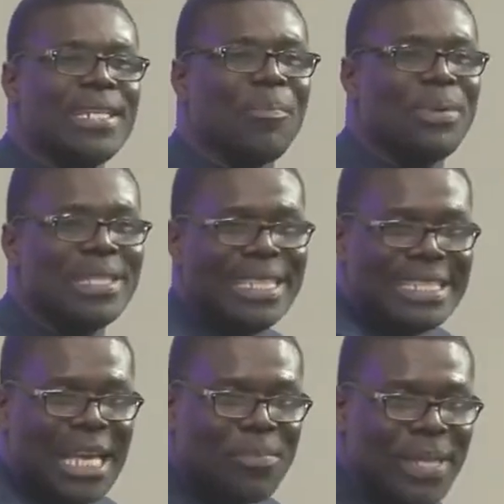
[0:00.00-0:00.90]
the building
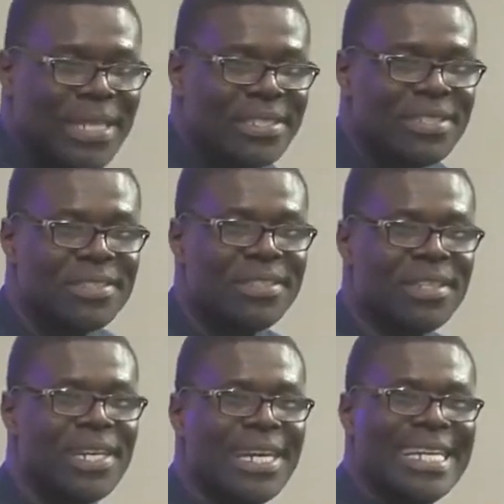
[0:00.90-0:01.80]
takes place.
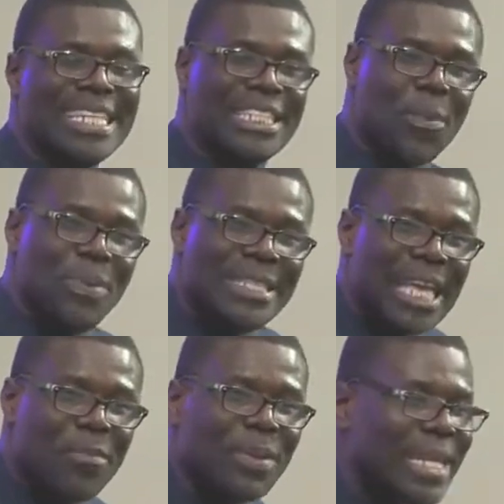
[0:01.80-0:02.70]
The shaping
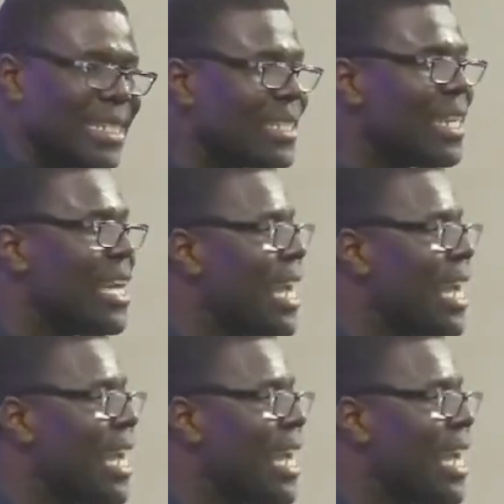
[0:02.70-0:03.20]
takes place.